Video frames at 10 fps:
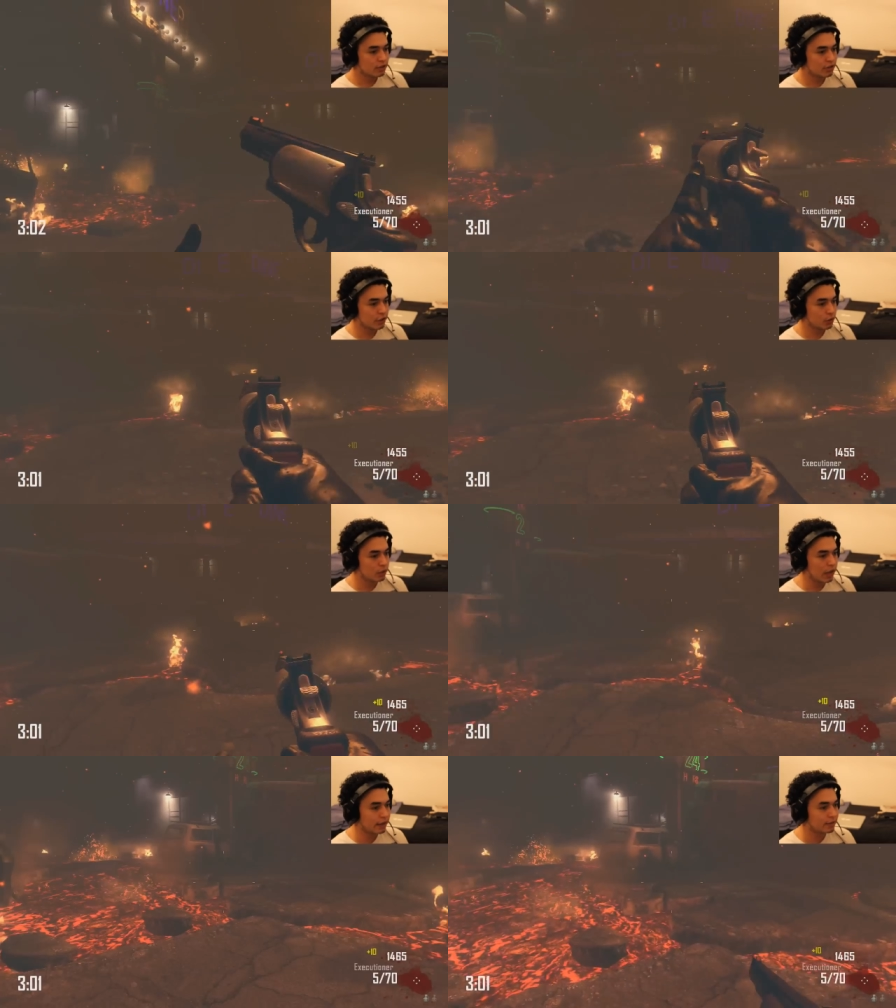See
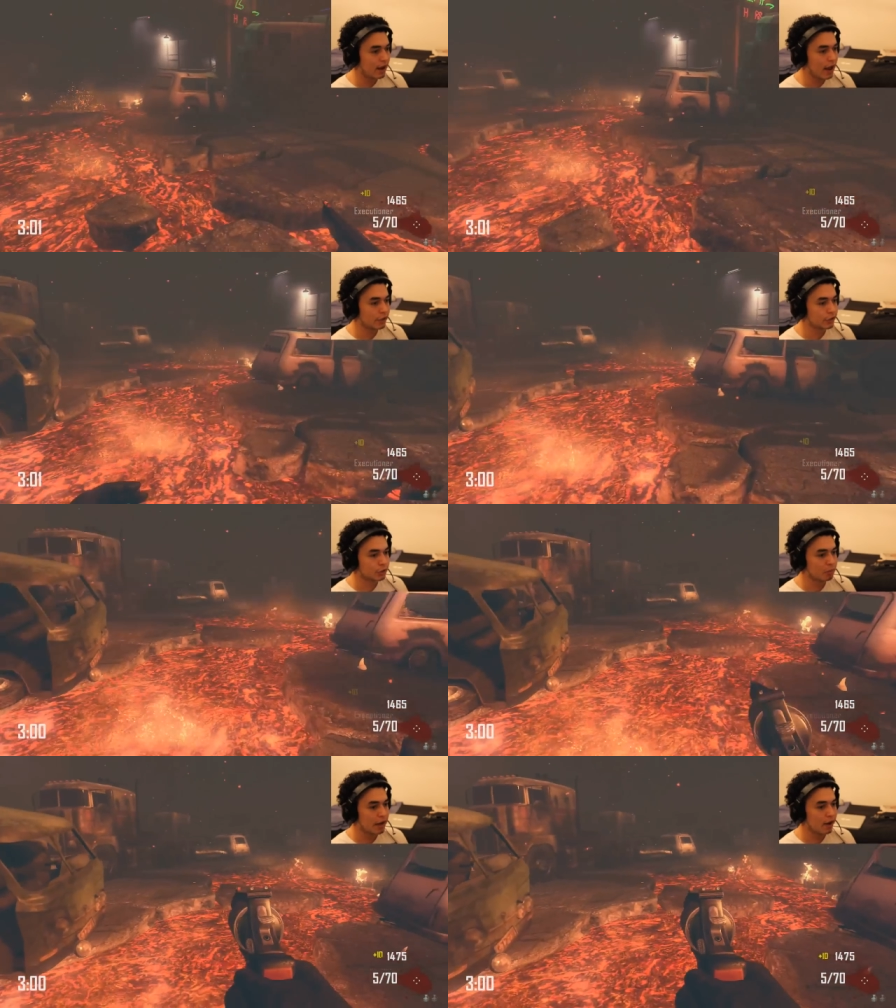you later,
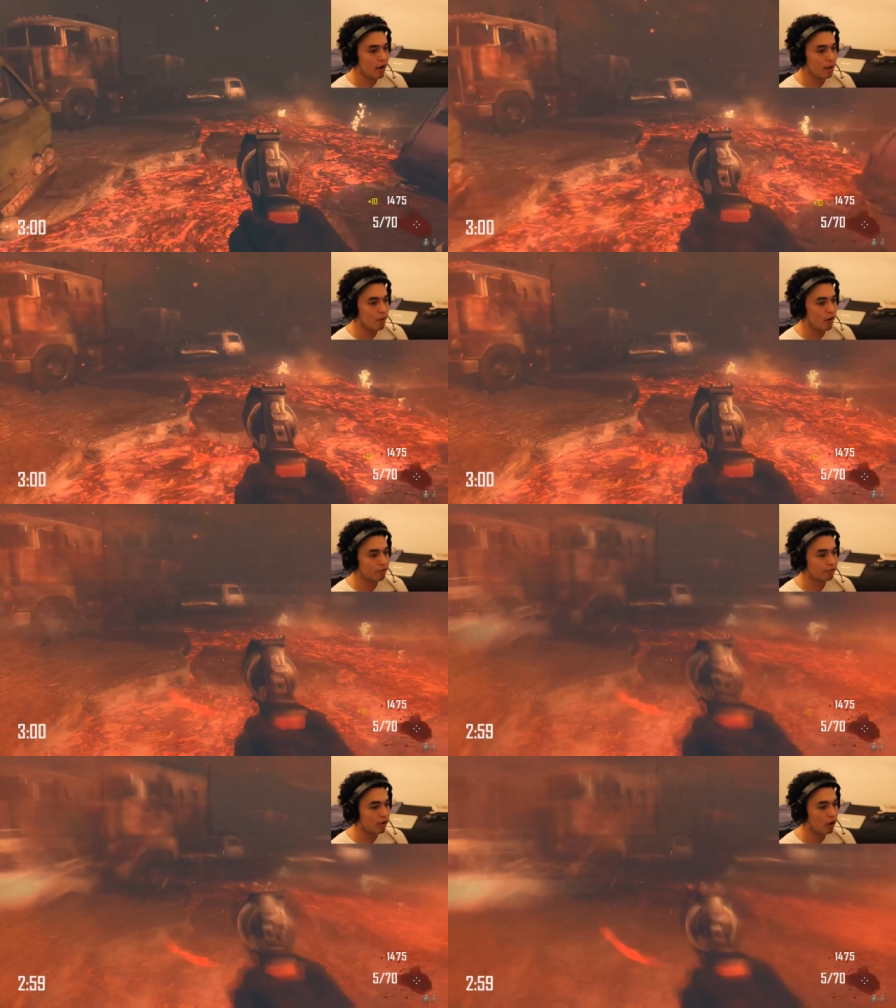Andrew, mate. I am off.